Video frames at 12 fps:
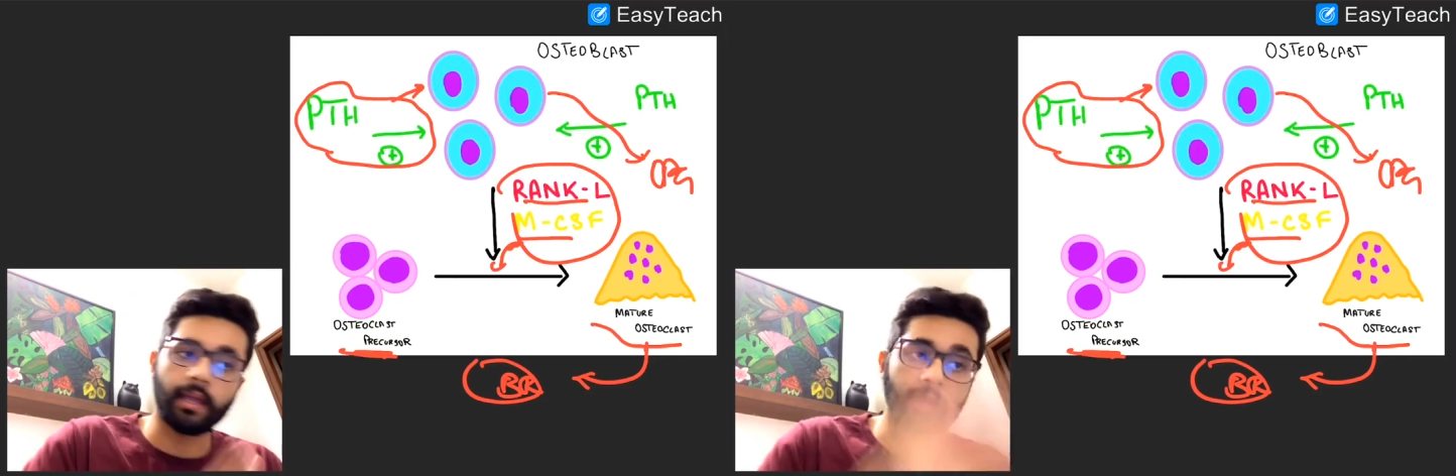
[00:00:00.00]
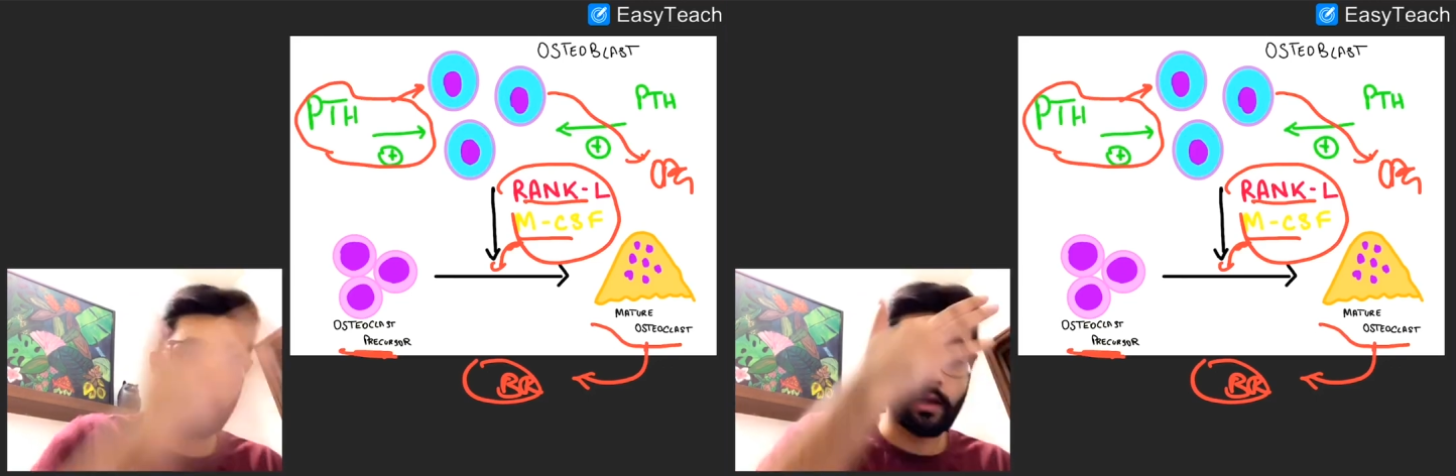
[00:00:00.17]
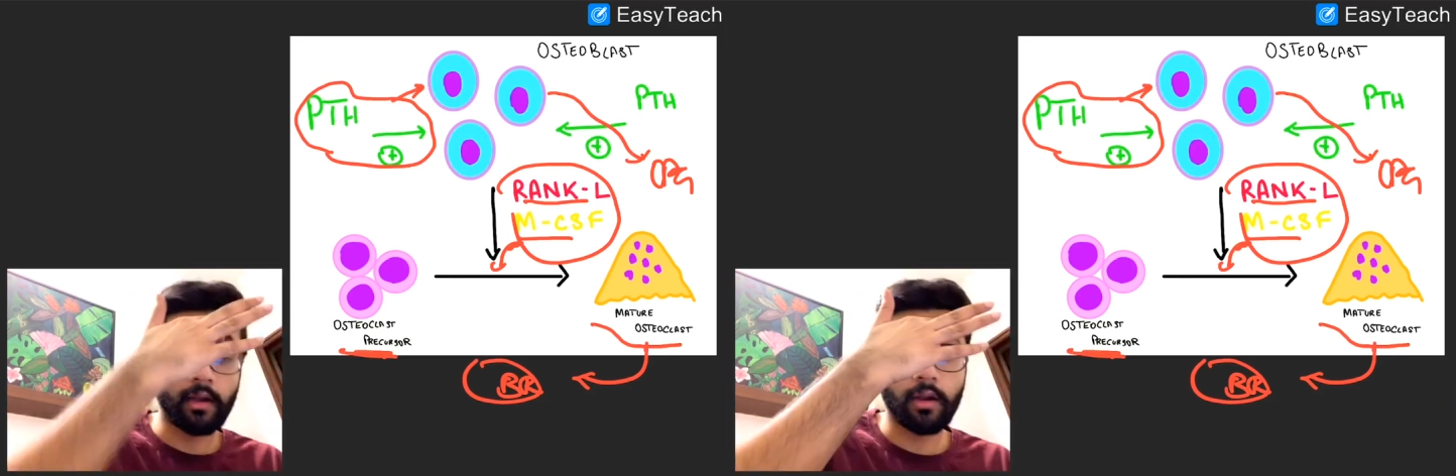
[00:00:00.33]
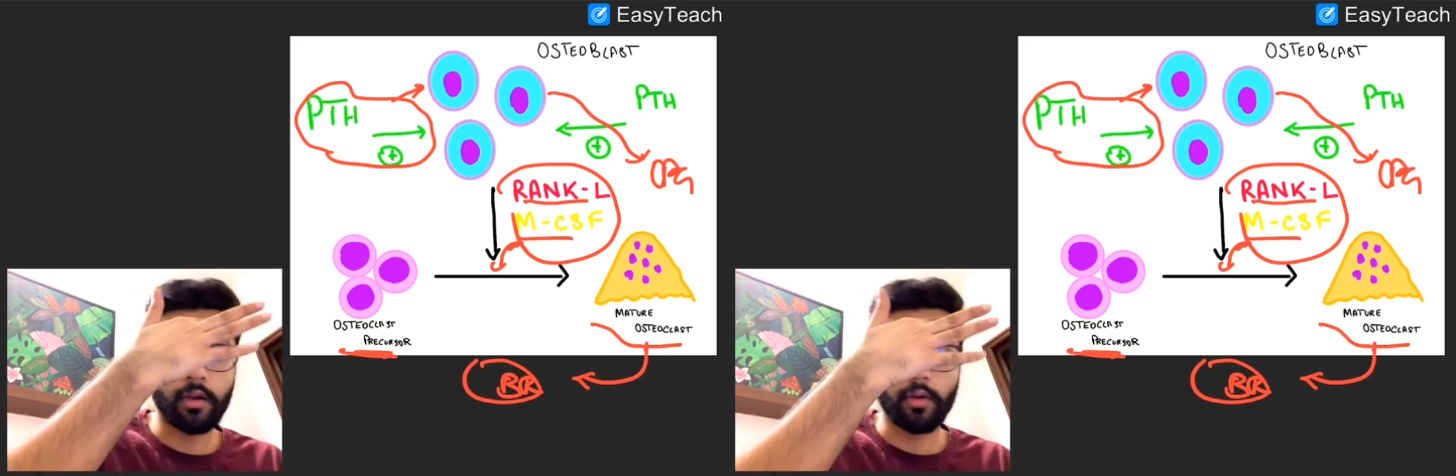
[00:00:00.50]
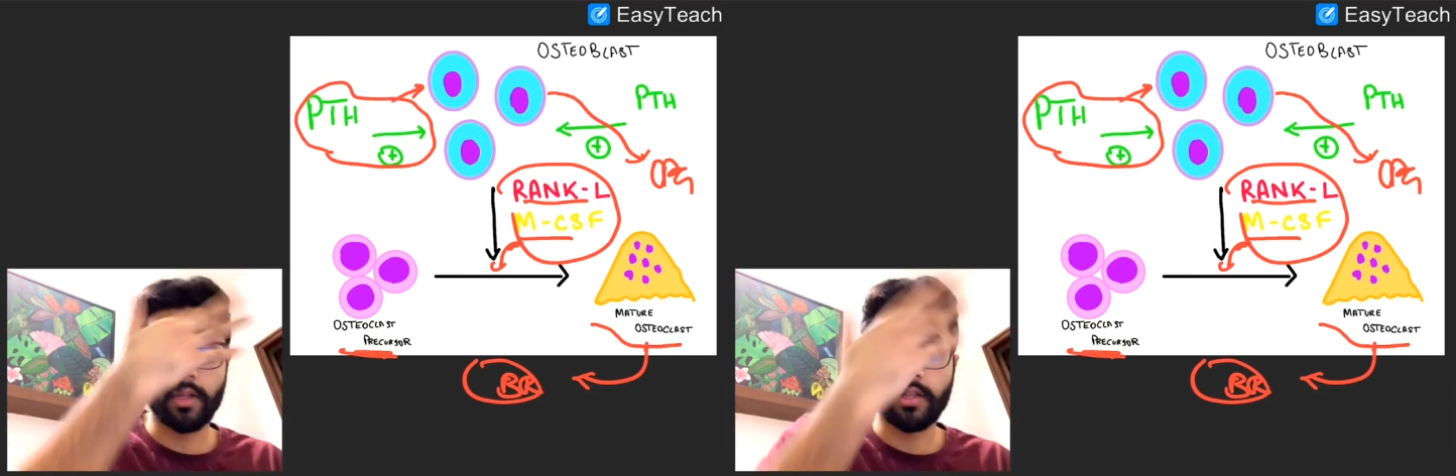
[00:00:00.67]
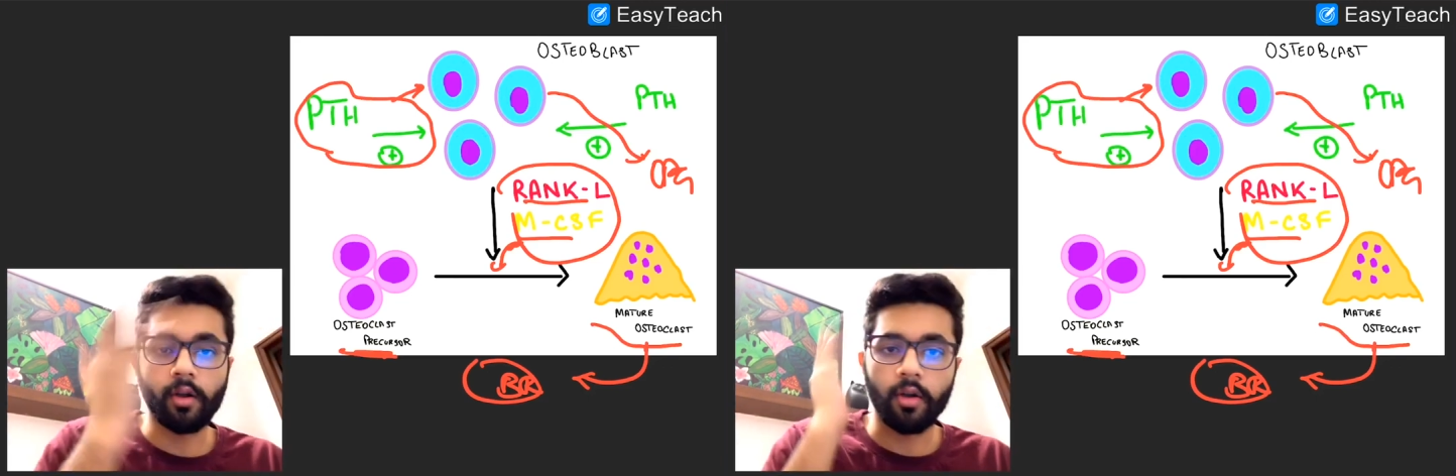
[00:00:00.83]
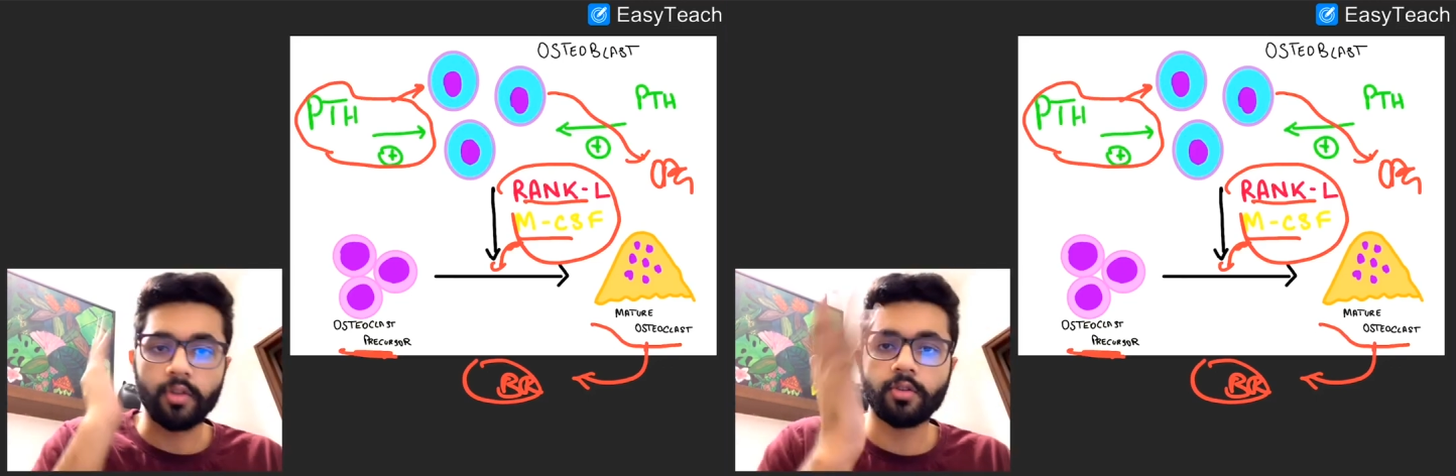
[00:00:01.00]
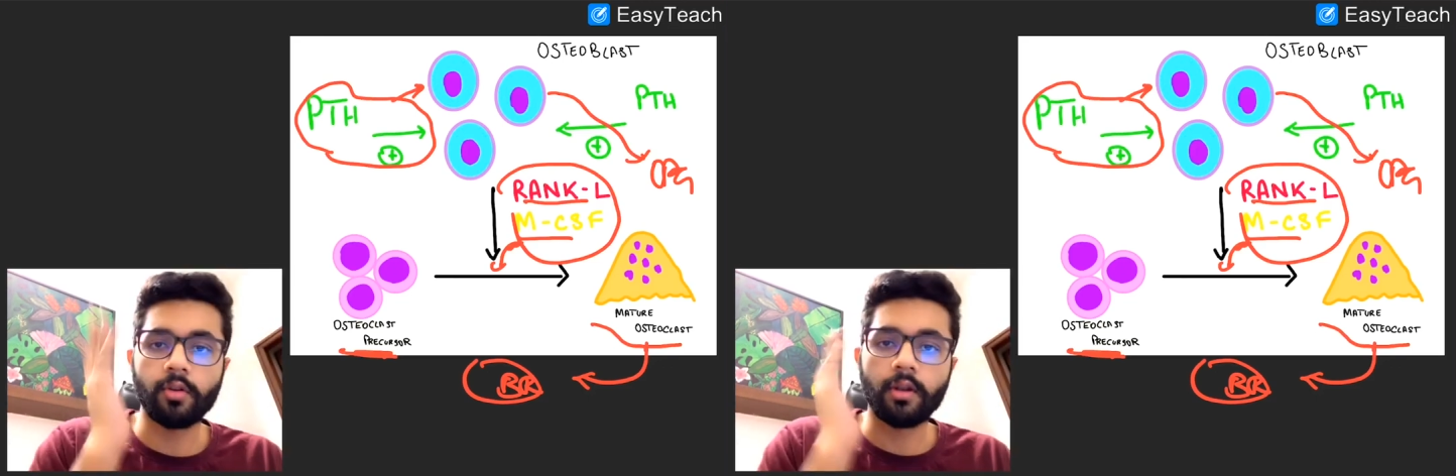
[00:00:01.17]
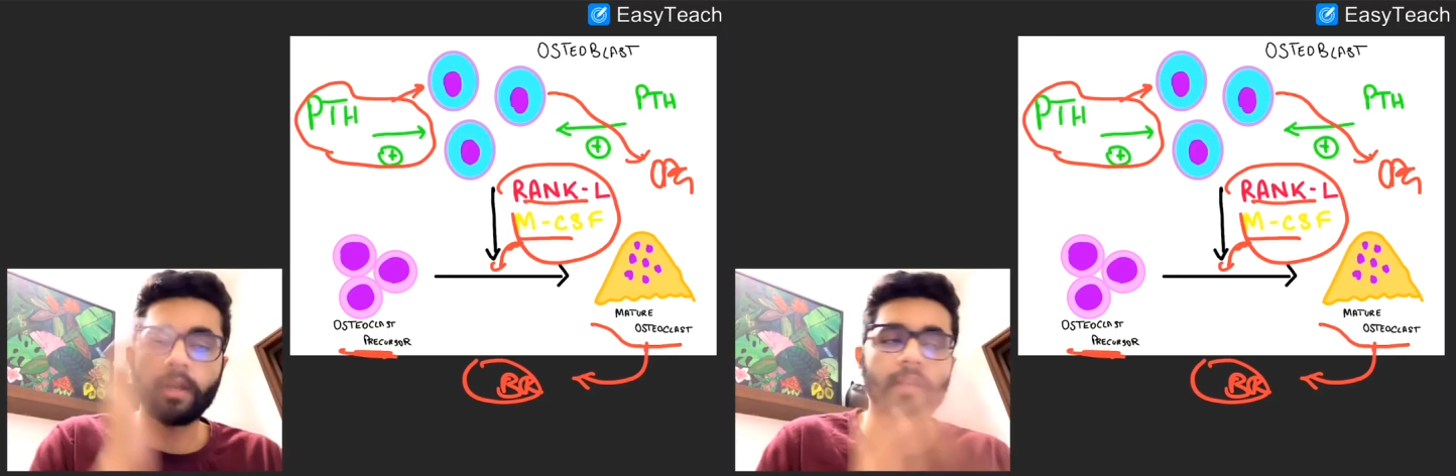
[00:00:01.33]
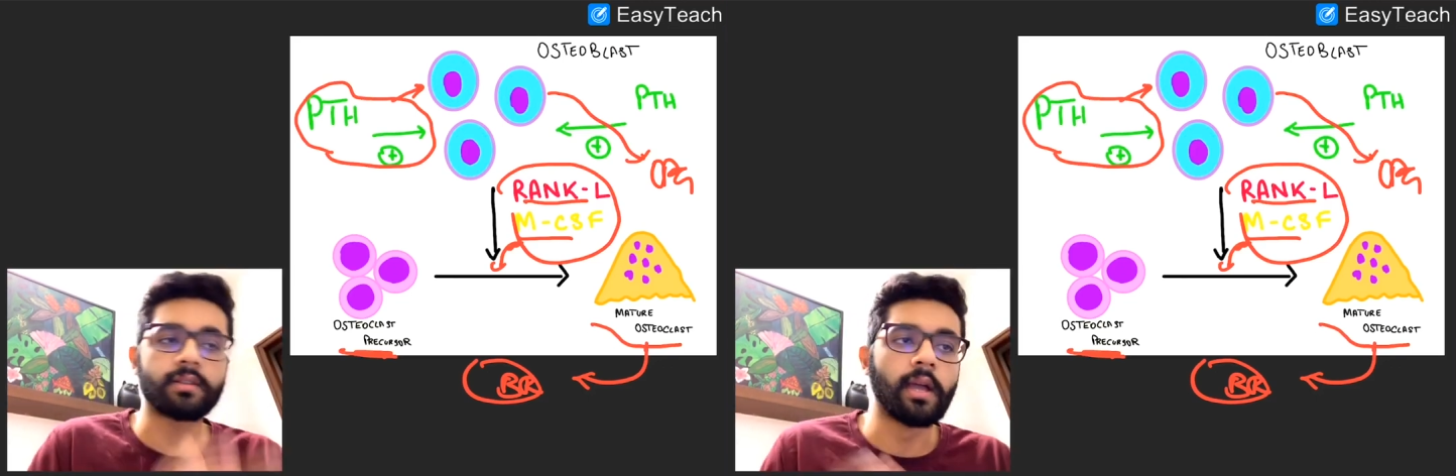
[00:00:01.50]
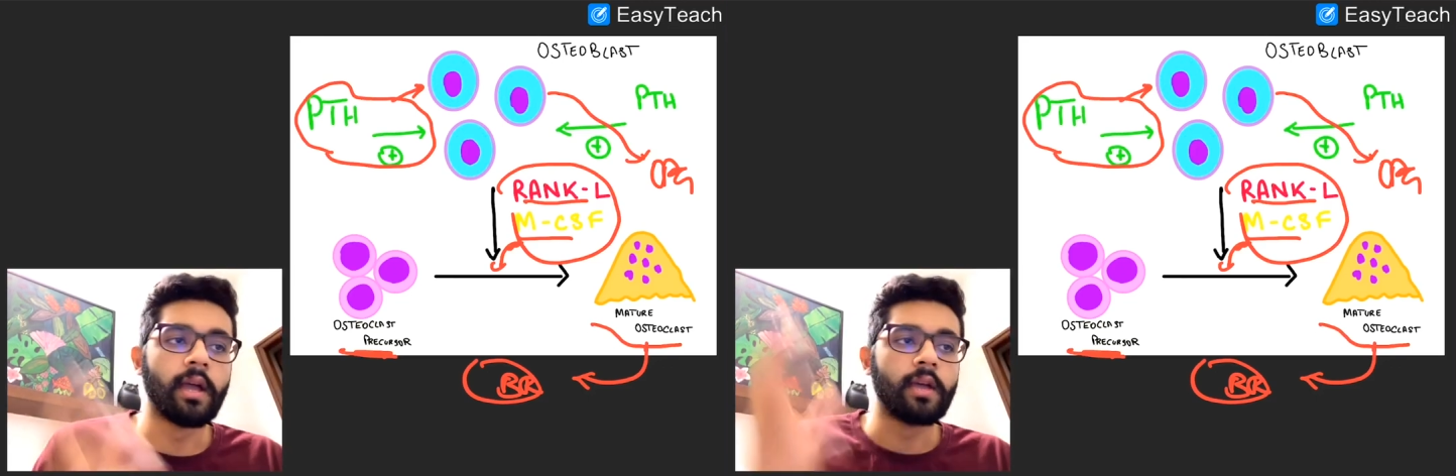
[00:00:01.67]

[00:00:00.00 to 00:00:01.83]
again are controlling the osteoclast.